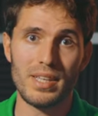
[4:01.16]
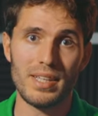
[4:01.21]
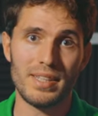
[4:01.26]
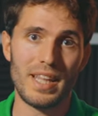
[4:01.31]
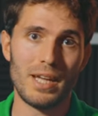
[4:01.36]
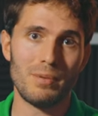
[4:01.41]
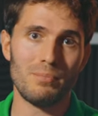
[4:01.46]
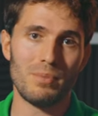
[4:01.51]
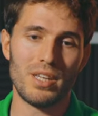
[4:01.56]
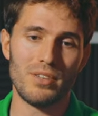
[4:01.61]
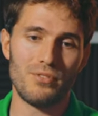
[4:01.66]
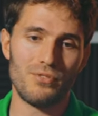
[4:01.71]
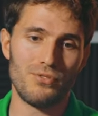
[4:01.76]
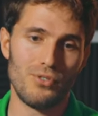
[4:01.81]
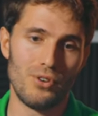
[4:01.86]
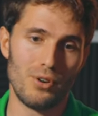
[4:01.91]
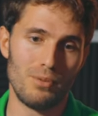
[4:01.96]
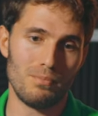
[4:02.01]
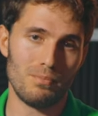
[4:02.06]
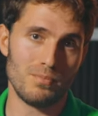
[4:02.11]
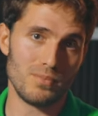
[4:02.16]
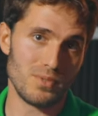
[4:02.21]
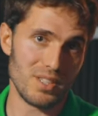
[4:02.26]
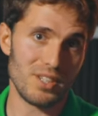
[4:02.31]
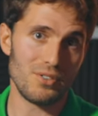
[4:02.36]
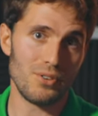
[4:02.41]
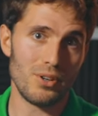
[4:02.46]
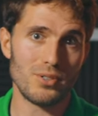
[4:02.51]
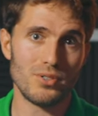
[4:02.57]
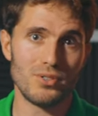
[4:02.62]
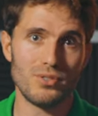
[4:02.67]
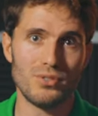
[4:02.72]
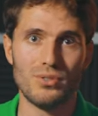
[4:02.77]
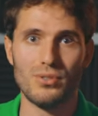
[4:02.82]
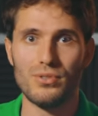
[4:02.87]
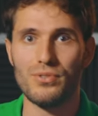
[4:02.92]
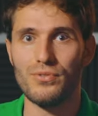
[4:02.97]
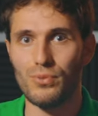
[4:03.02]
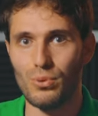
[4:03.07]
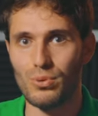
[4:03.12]
namely from zero
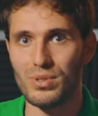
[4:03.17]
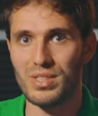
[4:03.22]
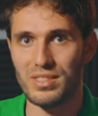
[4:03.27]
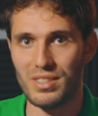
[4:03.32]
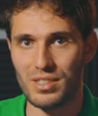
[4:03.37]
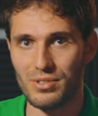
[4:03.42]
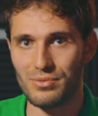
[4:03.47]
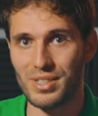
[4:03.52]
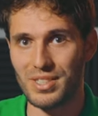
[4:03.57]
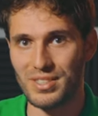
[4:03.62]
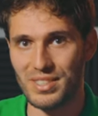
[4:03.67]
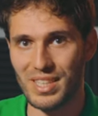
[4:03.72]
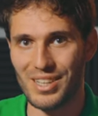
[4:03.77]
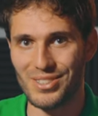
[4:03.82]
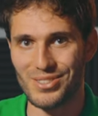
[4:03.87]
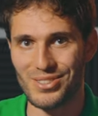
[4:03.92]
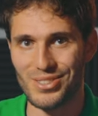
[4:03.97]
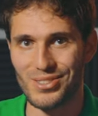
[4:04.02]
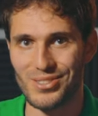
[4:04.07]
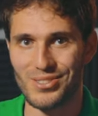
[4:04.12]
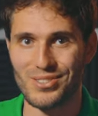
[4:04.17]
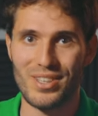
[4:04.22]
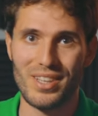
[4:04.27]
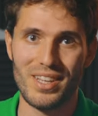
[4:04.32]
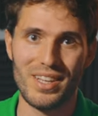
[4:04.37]
to forty degrees Celsius.